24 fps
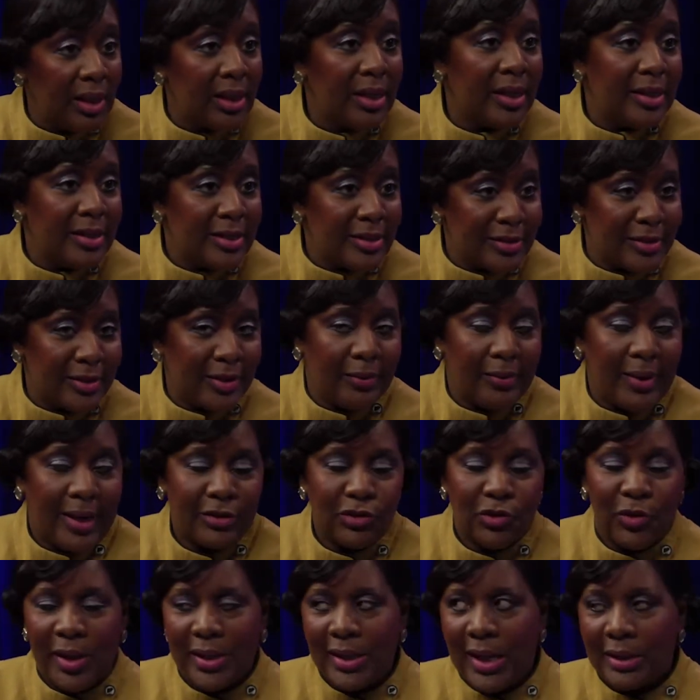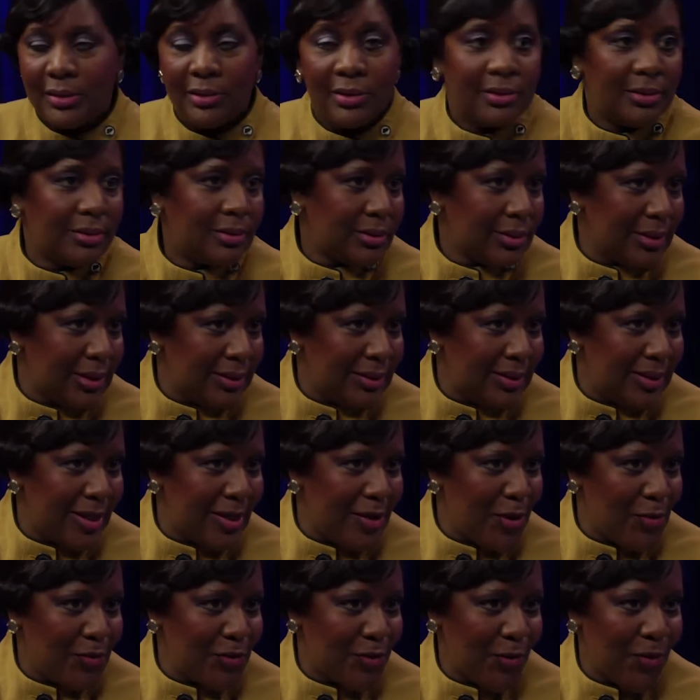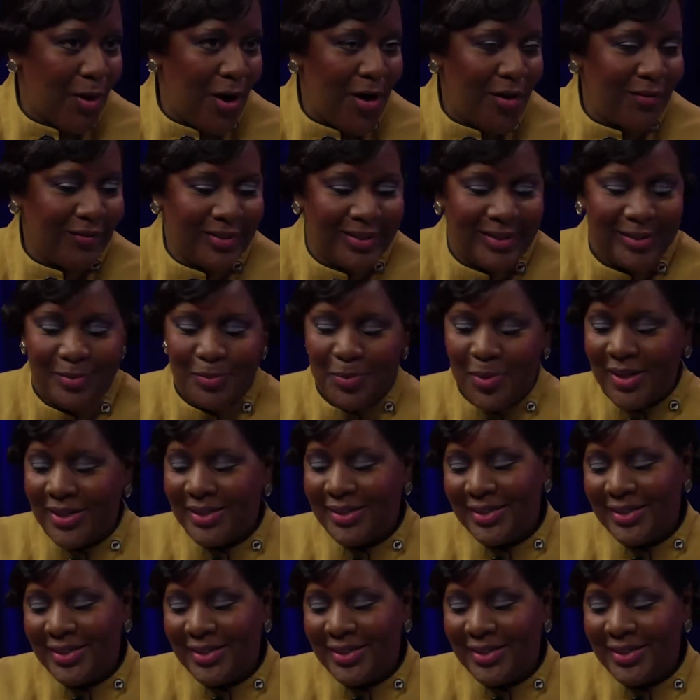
Yes, ma'am. So I try not to discuss that so often. but